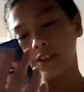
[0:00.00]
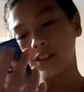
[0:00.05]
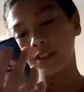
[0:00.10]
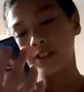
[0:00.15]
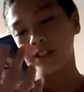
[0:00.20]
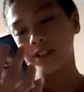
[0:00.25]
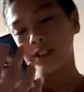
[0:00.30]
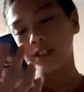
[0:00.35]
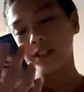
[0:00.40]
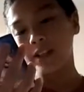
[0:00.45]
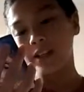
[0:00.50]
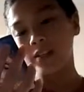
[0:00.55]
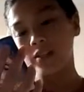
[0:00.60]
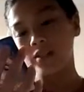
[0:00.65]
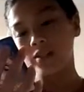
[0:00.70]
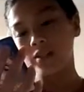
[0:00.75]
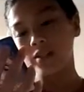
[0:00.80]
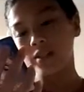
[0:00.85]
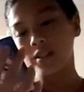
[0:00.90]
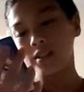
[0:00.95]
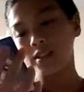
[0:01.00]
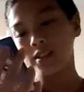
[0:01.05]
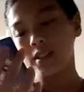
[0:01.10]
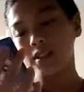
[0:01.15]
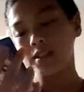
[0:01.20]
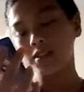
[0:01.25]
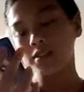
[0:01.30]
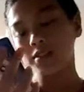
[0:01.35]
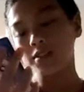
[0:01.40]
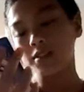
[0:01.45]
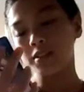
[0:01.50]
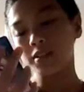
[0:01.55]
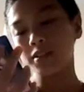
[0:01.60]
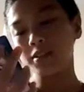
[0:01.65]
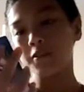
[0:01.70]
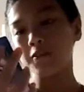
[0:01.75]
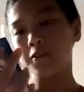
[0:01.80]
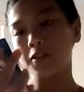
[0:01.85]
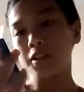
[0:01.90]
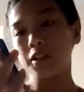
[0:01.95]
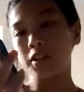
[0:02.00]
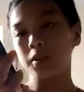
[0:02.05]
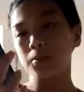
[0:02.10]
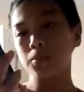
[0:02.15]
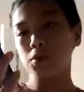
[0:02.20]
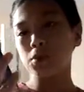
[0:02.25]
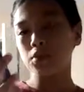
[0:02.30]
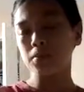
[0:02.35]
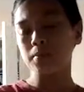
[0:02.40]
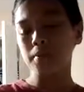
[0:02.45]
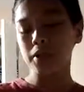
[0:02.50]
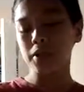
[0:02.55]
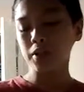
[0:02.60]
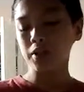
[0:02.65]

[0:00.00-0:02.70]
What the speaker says: an energy attached to the defending Pokemon.